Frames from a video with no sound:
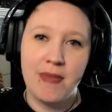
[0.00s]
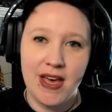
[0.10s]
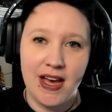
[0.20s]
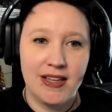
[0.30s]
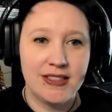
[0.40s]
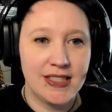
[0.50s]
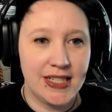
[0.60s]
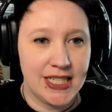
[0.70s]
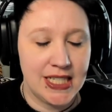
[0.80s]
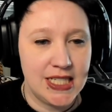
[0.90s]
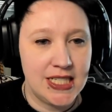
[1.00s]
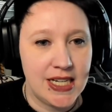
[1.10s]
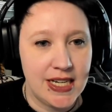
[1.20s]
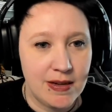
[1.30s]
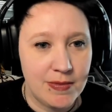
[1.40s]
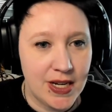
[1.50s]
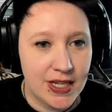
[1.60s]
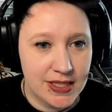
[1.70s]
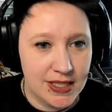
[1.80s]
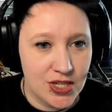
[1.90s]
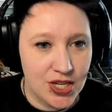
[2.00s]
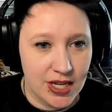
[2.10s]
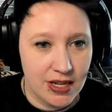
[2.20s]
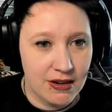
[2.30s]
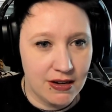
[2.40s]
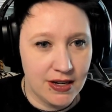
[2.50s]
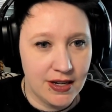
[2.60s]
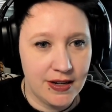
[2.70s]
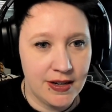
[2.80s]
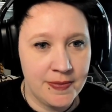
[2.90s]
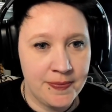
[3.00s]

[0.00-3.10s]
that and I am not stitching it on,